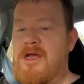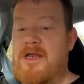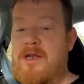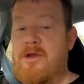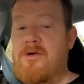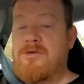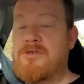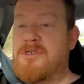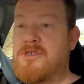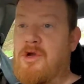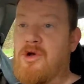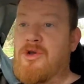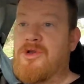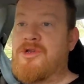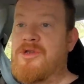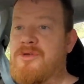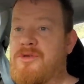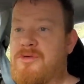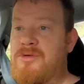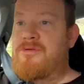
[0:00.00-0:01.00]
it looks good,
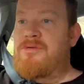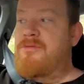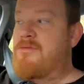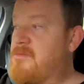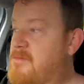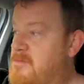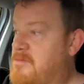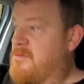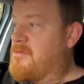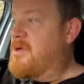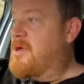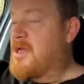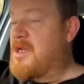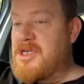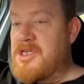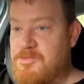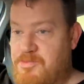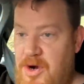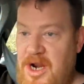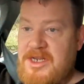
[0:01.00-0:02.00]
and
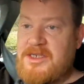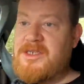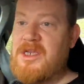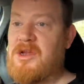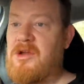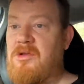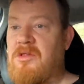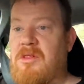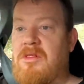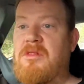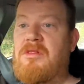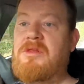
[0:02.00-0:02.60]
it's practical.